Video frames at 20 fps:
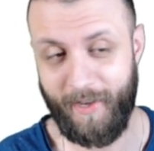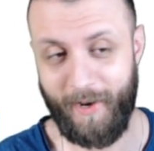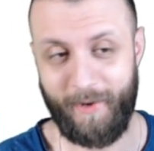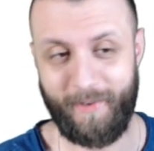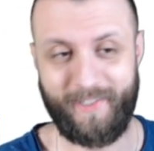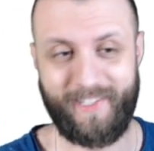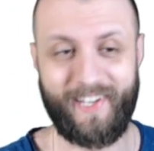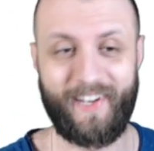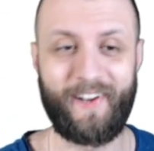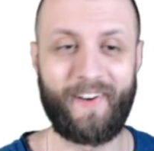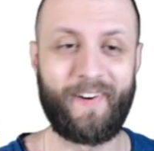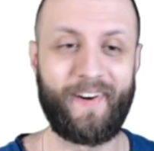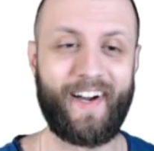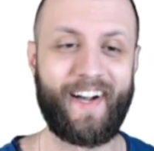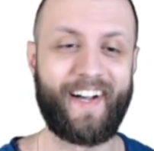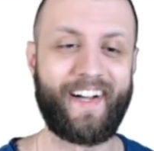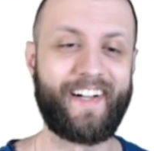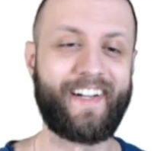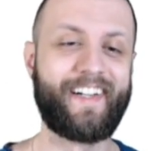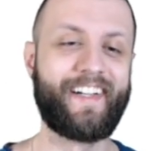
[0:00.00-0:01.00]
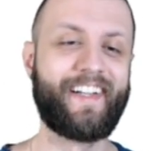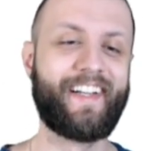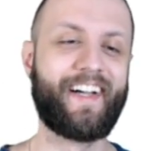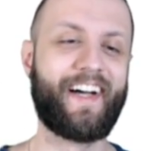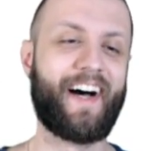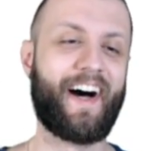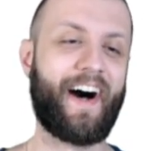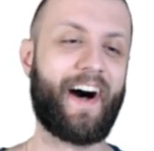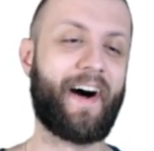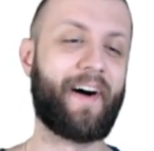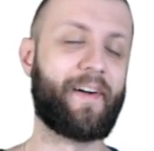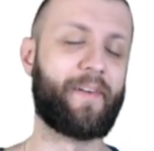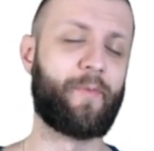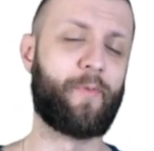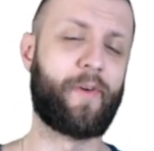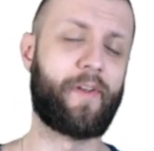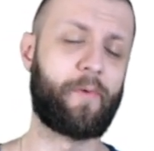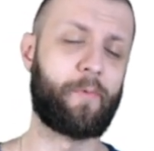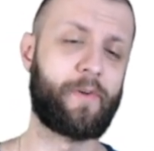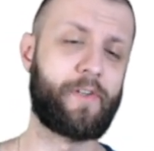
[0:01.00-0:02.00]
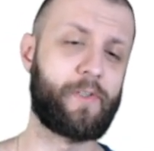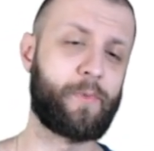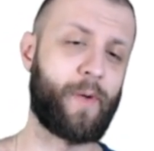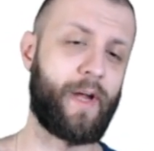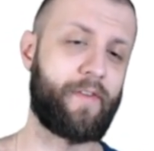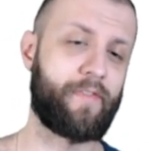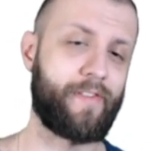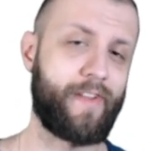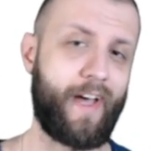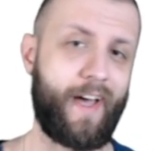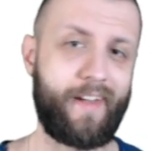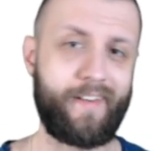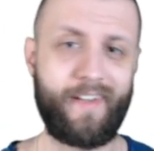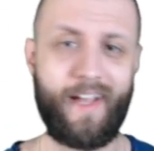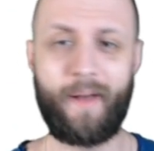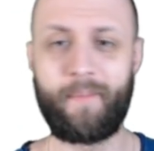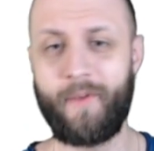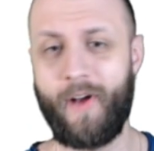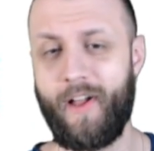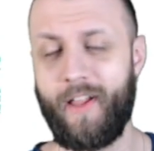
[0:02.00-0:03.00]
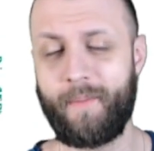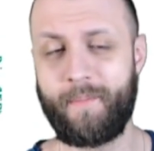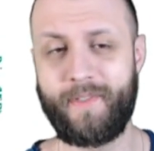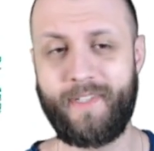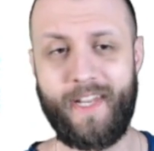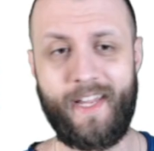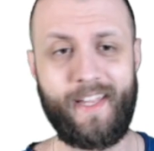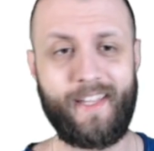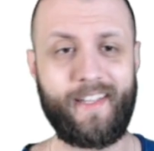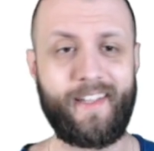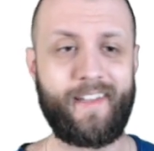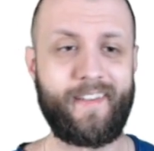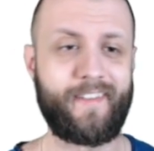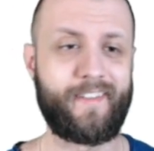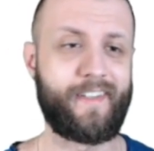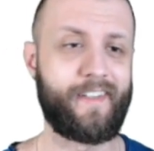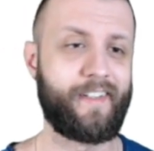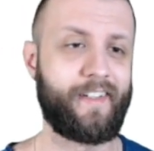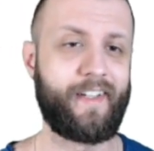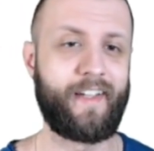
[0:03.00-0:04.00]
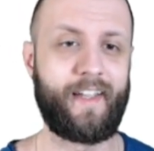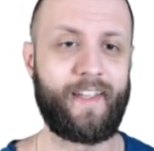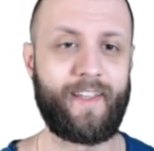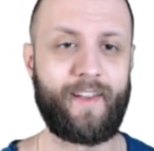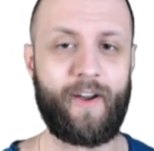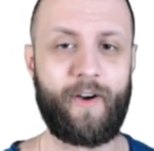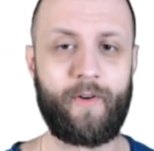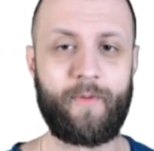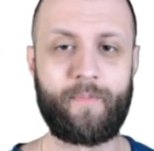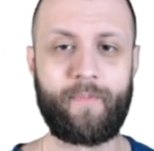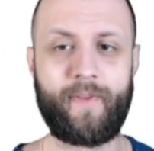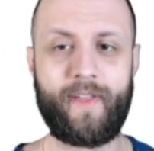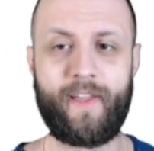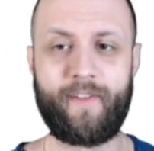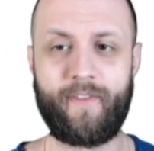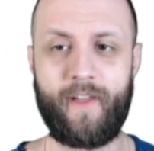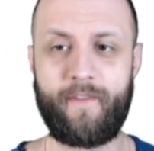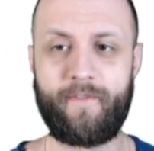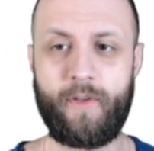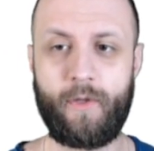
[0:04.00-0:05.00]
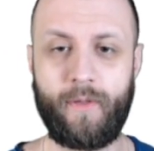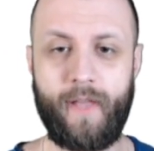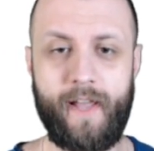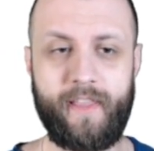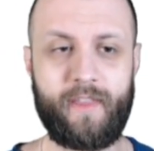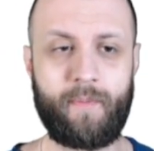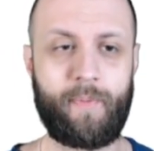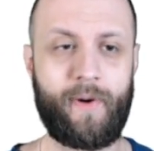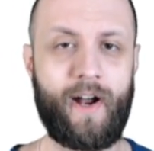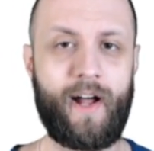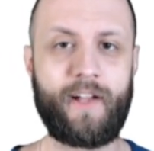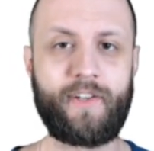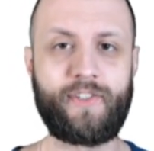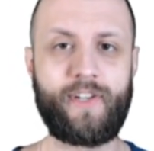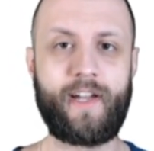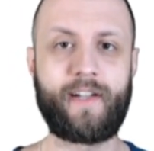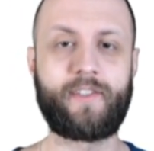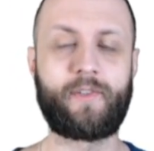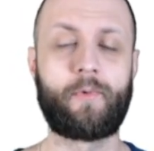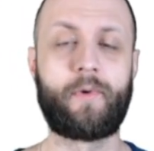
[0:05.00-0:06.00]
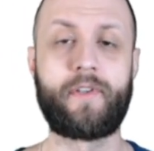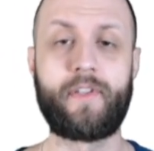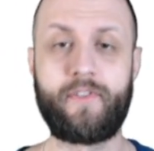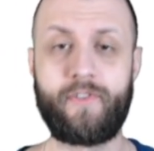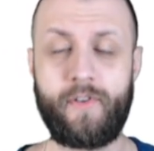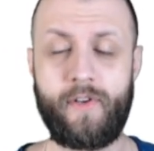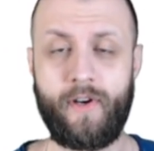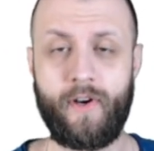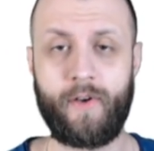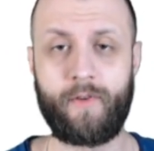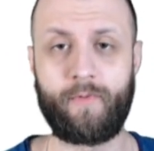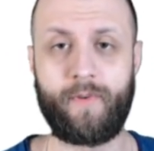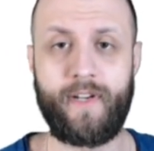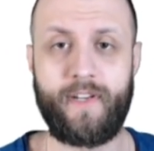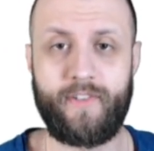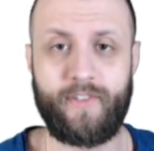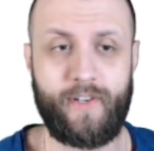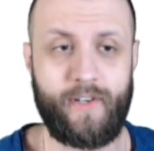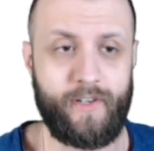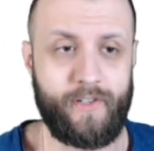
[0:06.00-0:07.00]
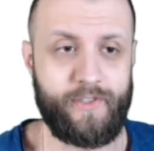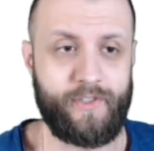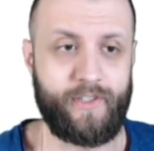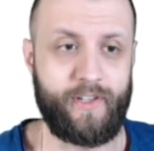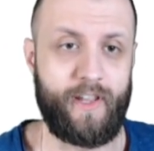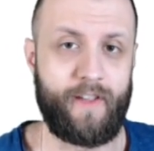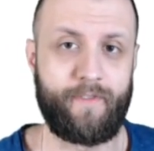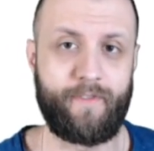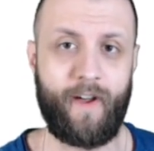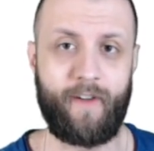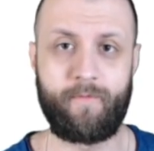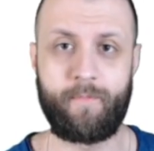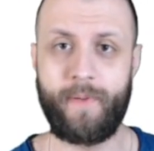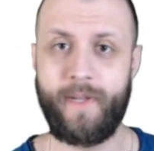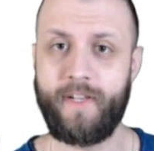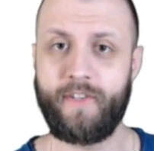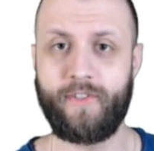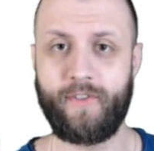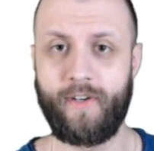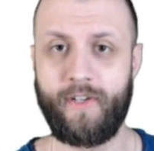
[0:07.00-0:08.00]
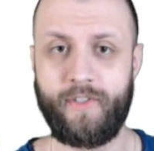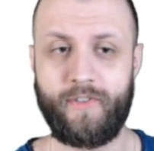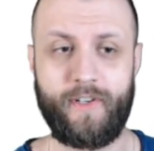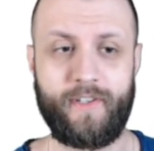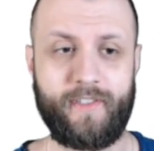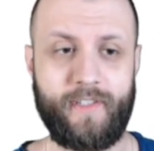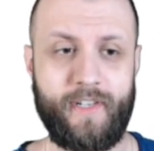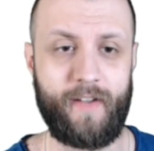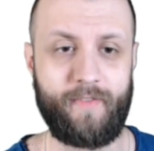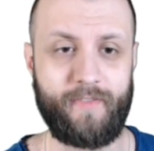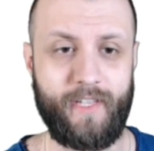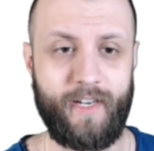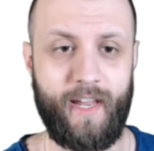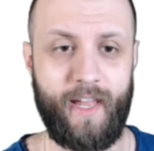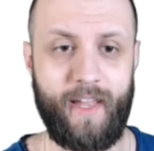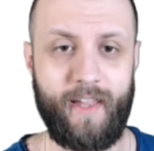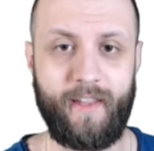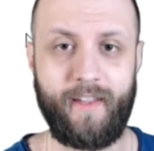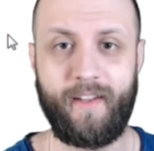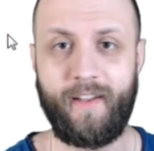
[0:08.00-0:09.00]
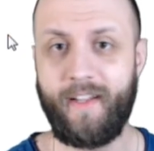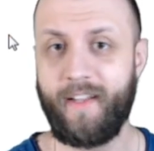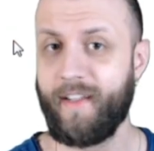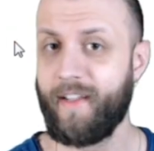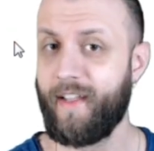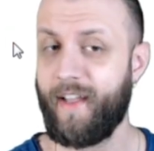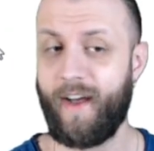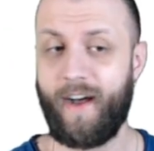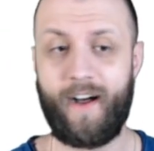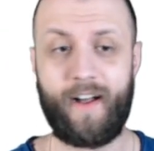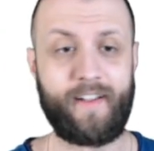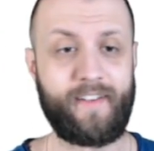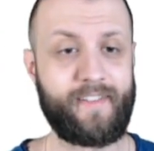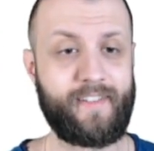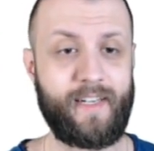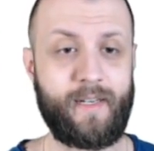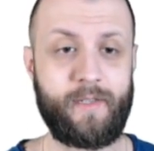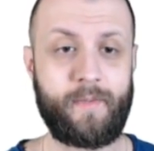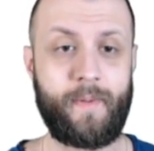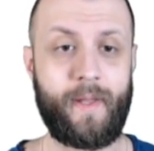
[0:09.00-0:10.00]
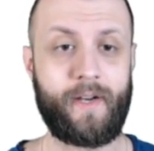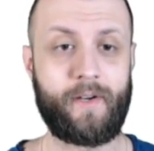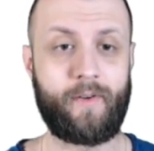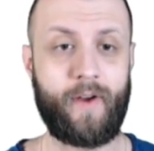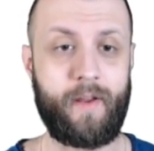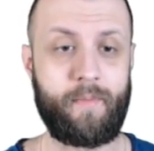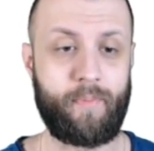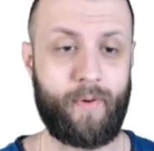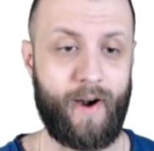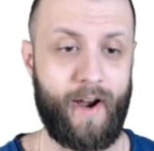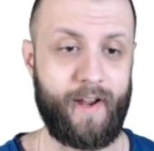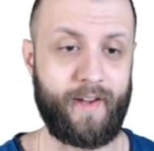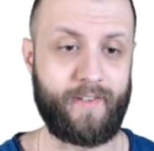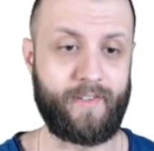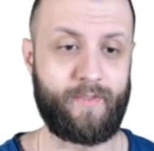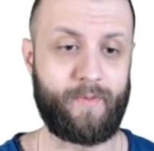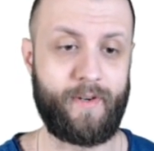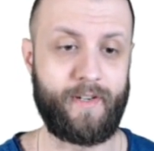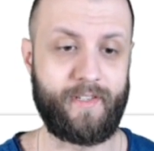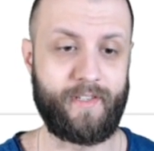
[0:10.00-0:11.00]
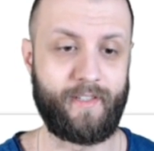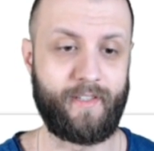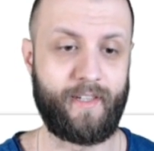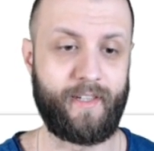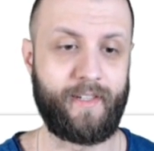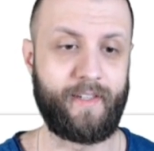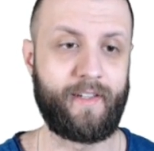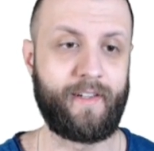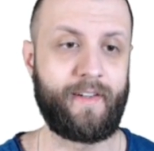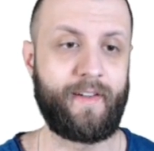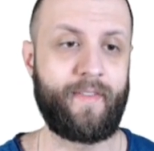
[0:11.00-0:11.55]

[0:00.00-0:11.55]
So what would you wait for that? All I'm saying is, if you like the project, when you do your own research, if I've piqued your interest today, it seems to be at a great price recently.